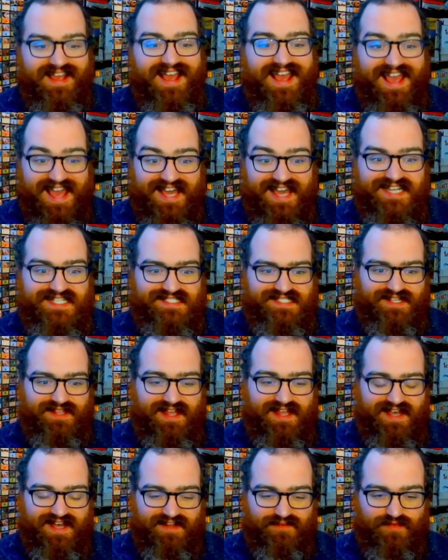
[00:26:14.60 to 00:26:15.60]

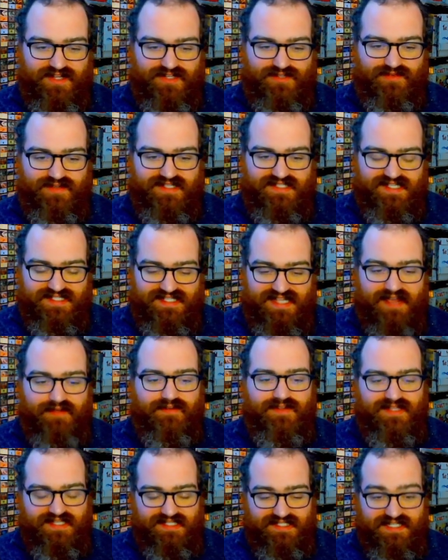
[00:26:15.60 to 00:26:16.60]
Ixalan, which was a set
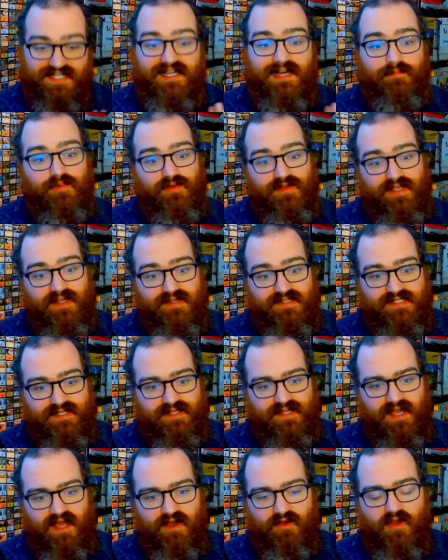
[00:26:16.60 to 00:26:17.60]
released a couple years
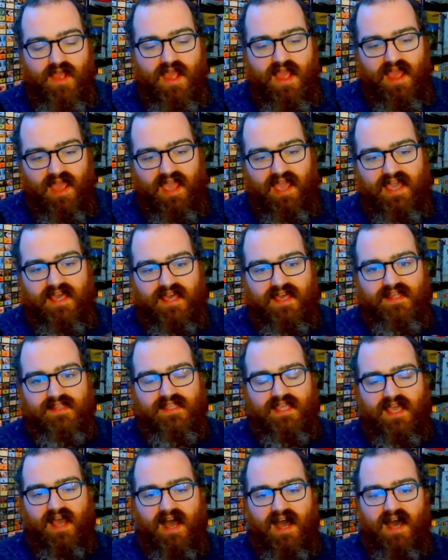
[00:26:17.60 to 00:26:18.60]
ago. And
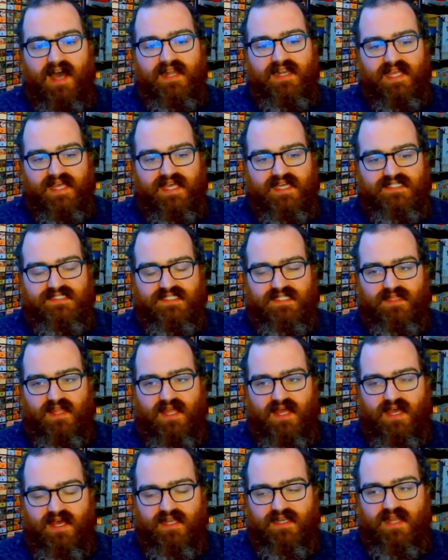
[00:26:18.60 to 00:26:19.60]
on
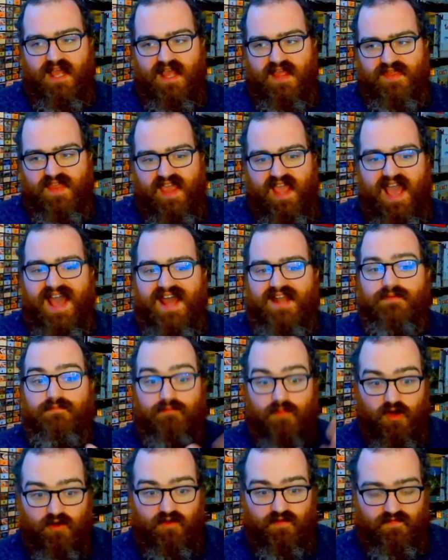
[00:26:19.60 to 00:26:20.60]
Ixalan, they had
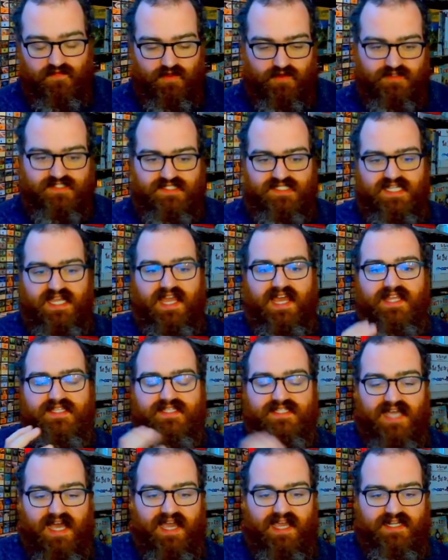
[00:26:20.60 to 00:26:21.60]
merfolks, they had
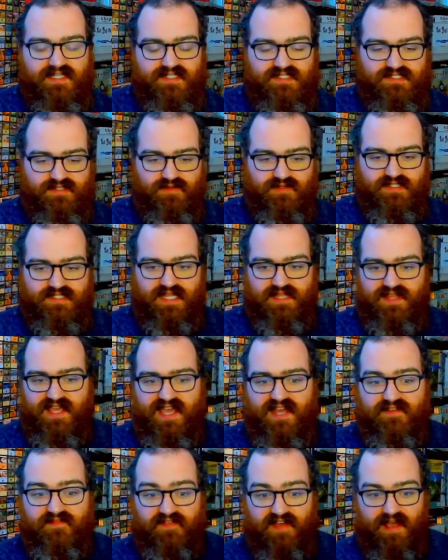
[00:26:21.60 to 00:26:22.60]
dinosaurs, and they
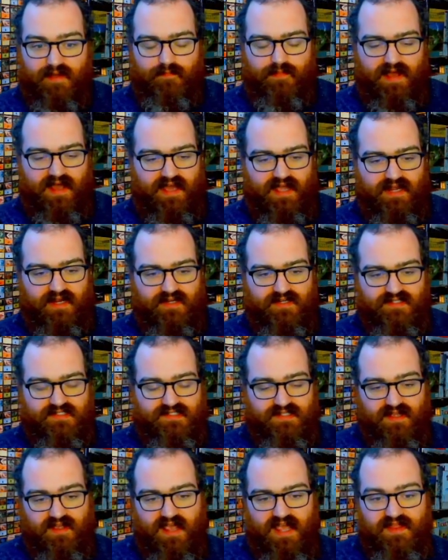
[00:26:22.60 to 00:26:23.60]
had vampires,
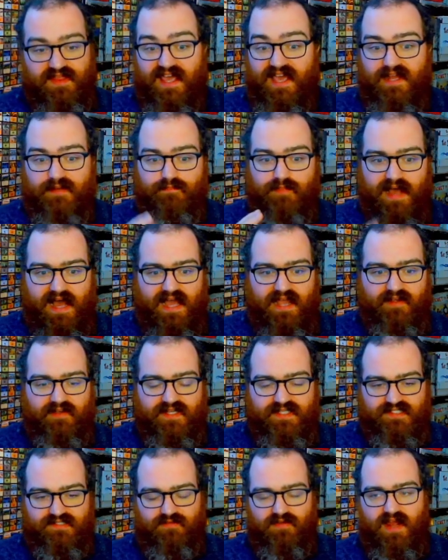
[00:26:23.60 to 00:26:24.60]
and they had
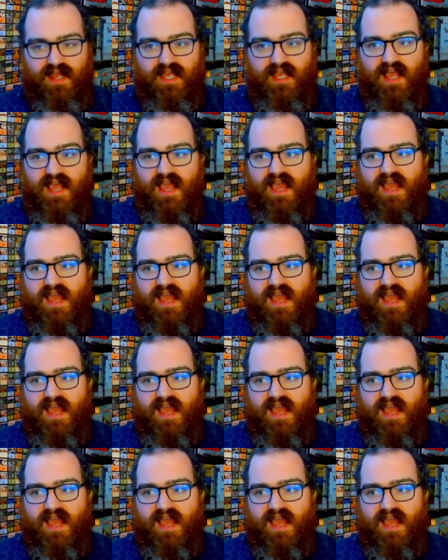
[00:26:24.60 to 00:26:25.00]
pirates, right?